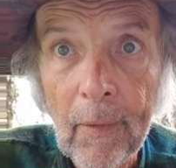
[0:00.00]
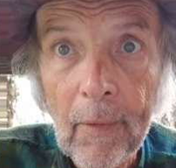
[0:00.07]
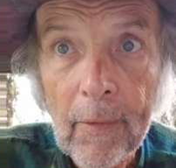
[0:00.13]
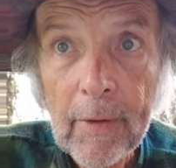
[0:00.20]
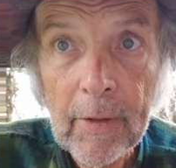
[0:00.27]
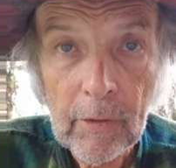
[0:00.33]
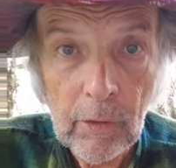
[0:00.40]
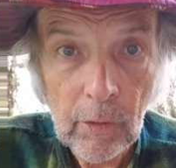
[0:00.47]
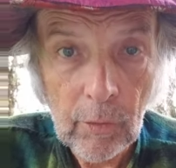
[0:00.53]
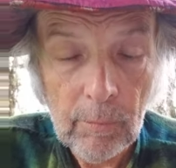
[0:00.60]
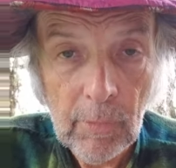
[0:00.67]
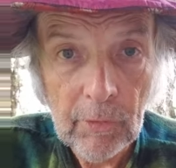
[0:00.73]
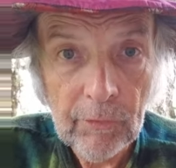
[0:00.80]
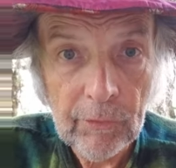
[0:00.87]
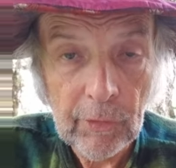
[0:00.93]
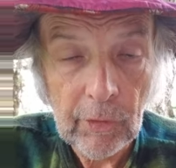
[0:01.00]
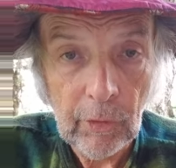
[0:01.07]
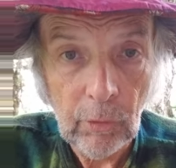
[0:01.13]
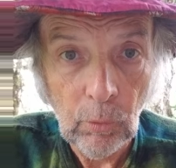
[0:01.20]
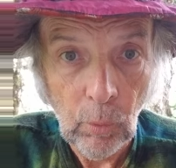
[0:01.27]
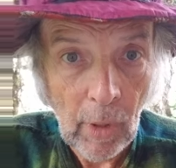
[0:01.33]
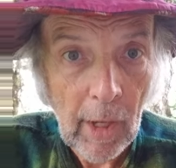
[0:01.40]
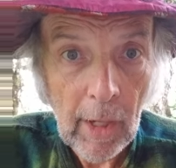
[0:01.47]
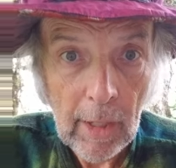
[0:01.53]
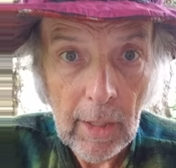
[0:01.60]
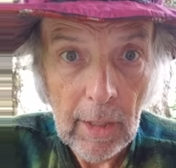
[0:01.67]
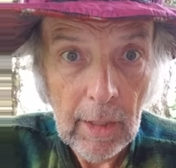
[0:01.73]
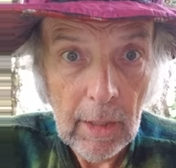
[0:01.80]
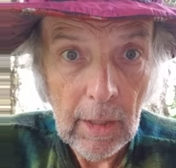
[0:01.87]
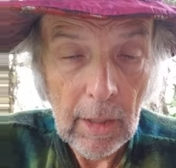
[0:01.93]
in her mystical way.